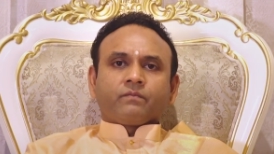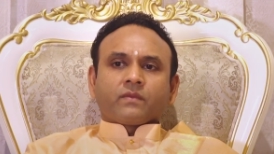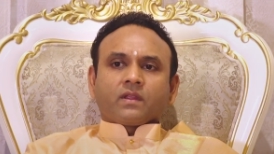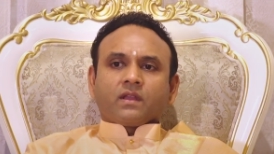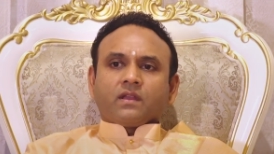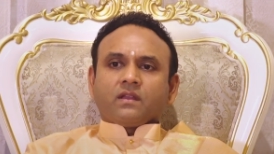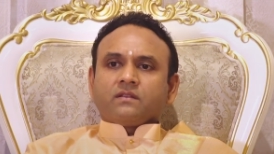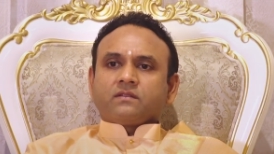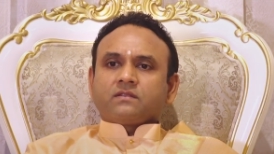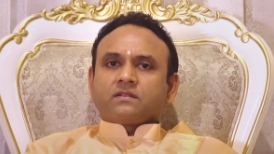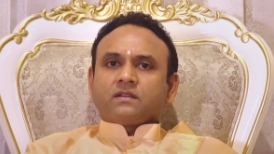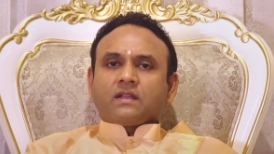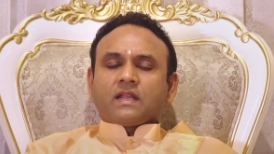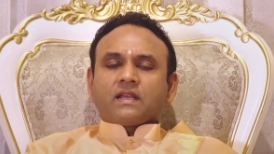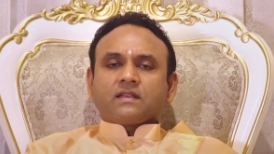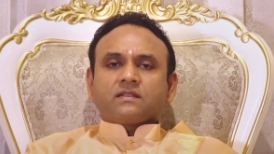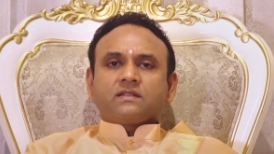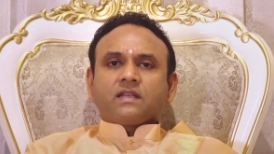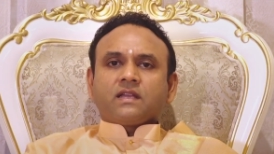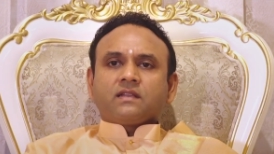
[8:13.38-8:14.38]
is
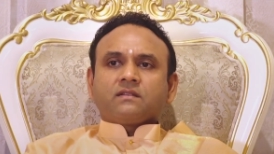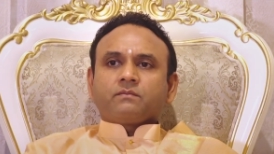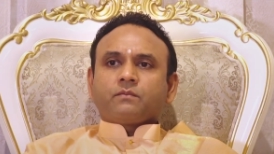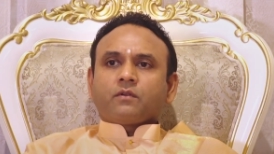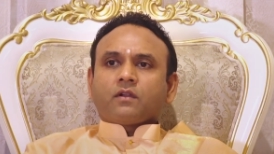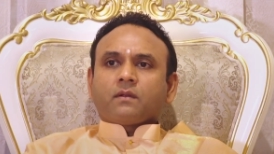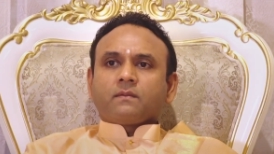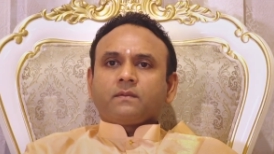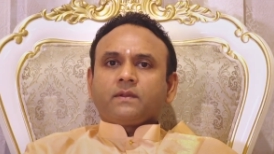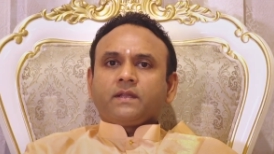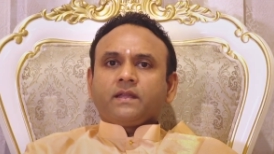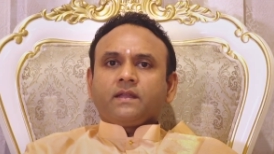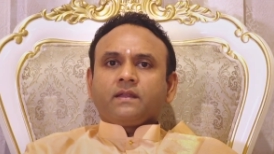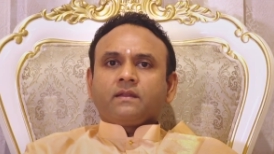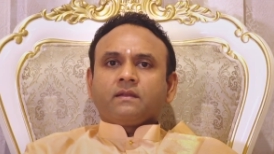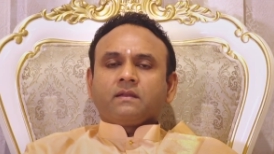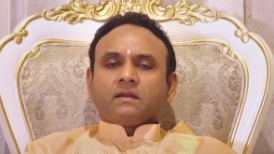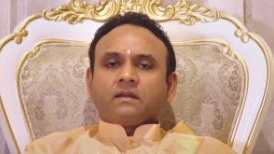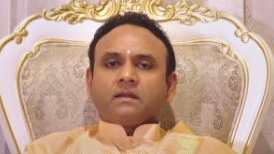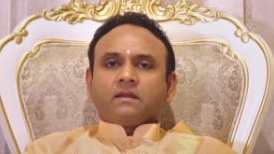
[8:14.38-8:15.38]
less than
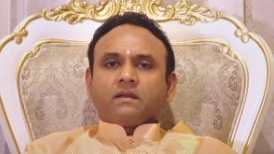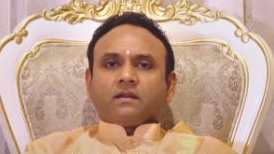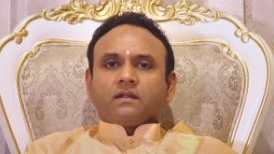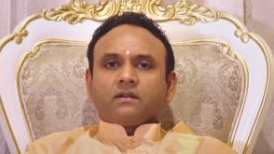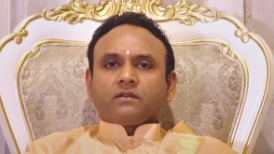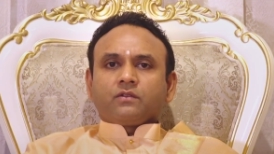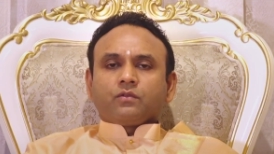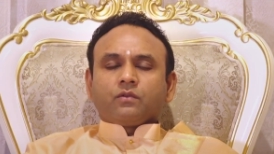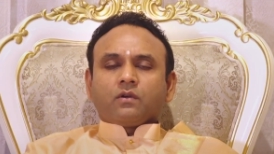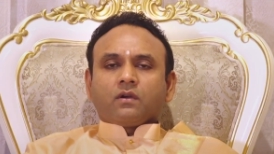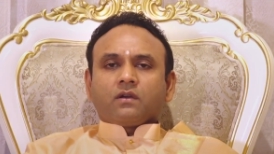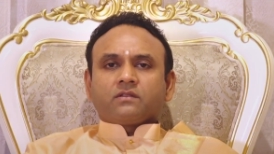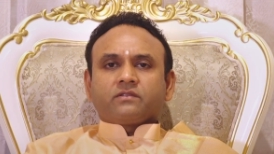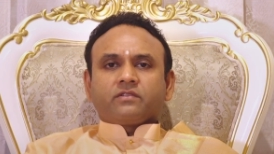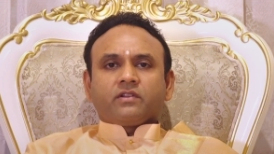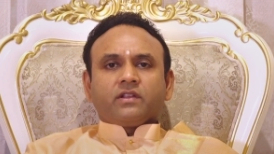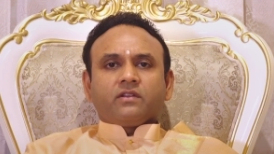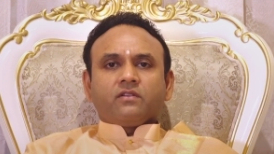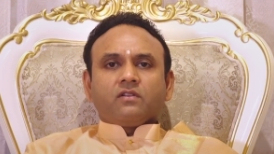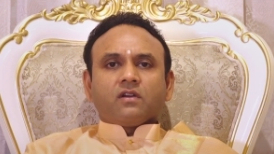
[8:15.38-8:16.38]
probably $2 or
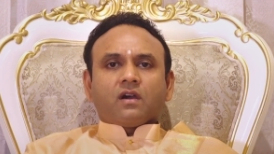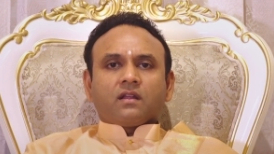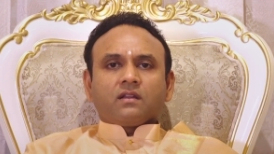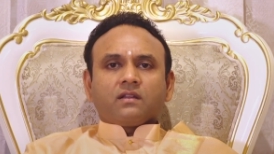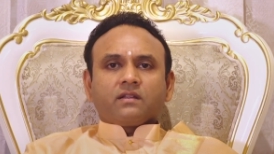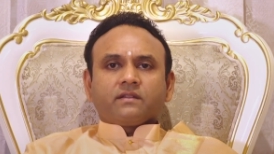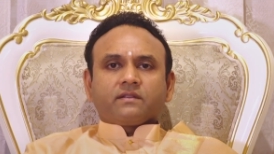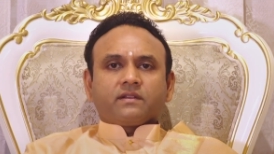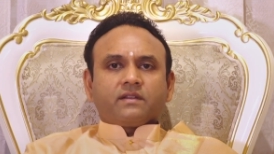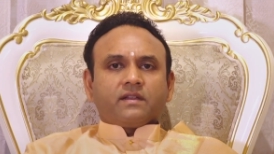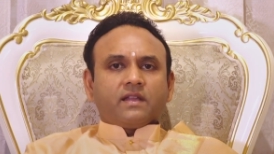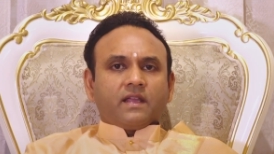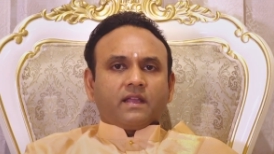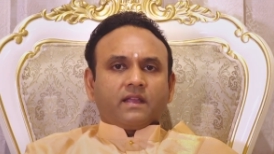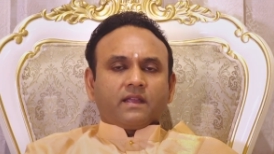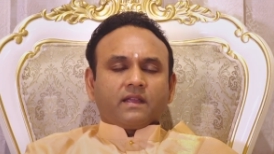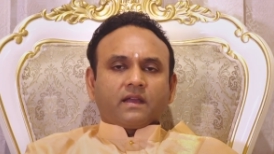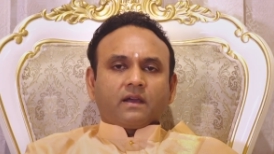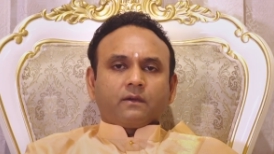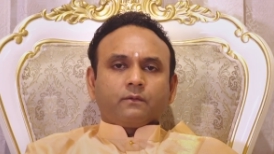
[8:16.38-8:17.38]
$3 a
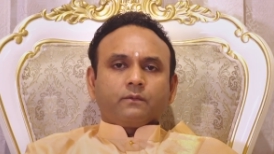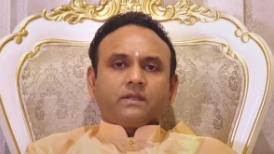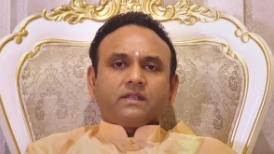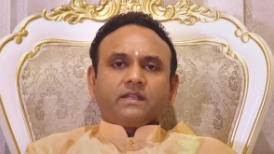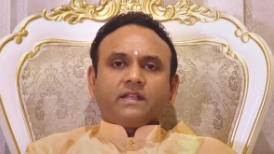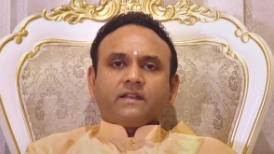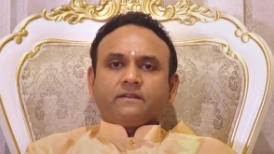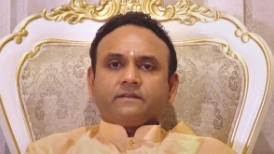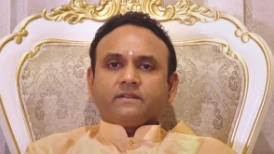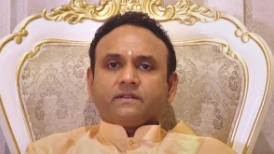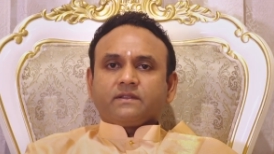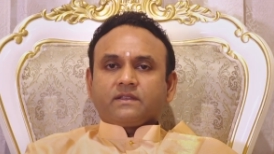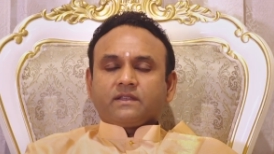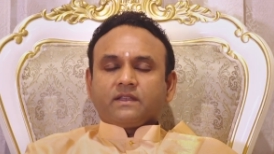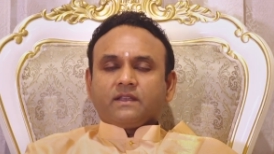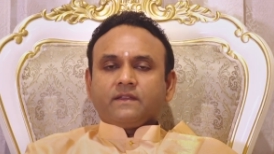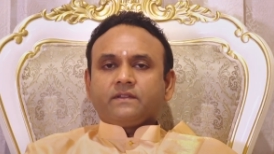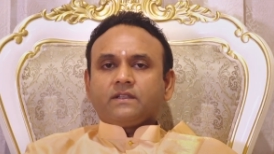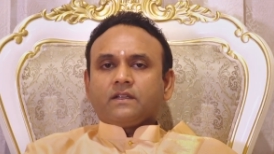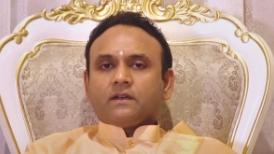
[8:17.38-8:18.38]
day, how will they
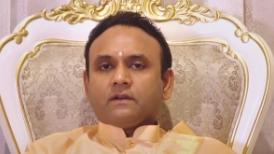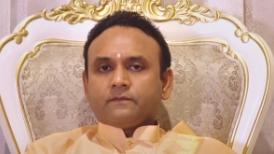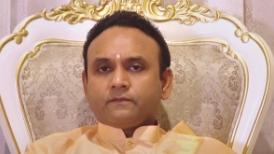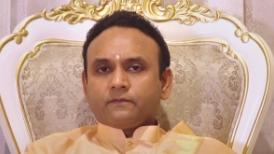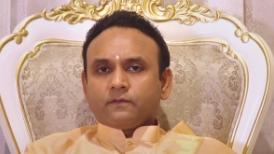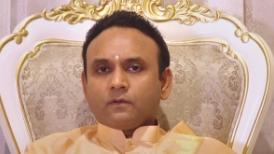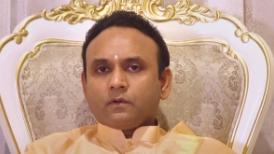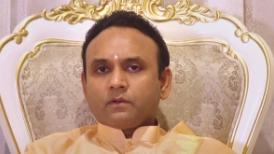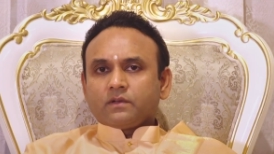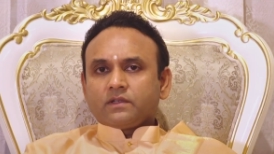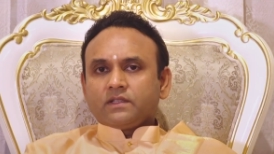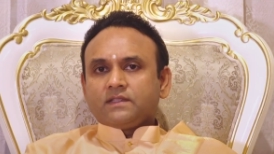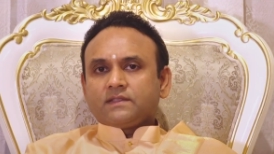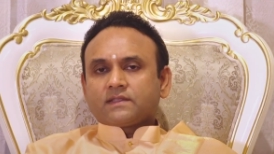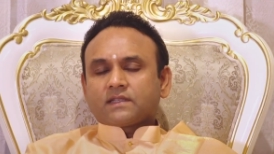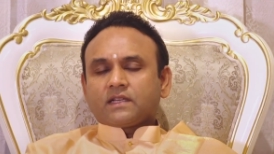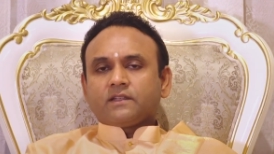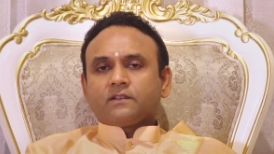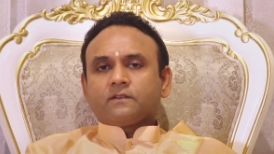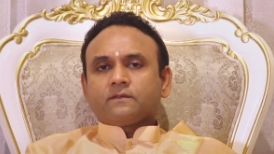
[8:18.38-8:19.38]
even afford this
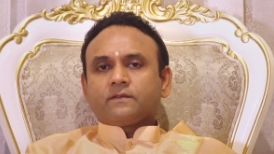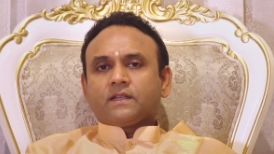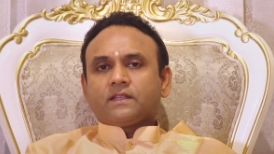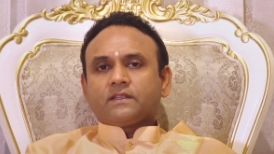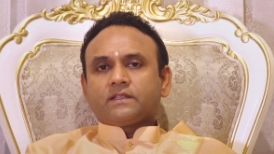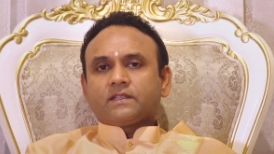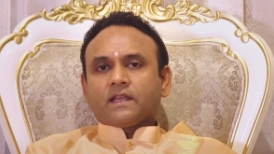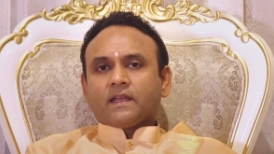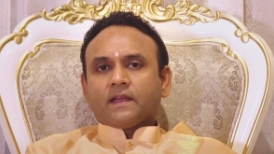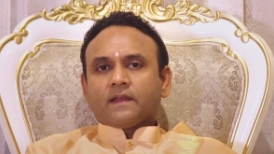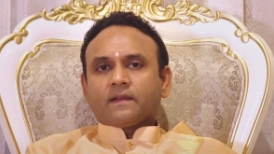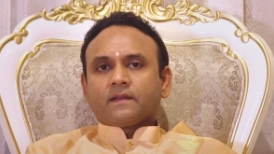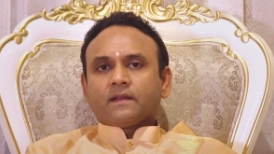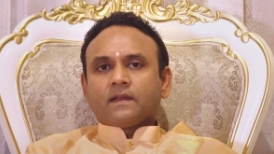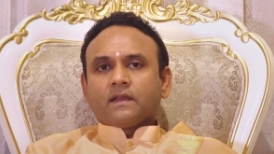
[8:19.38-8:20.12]
kind of healthcare?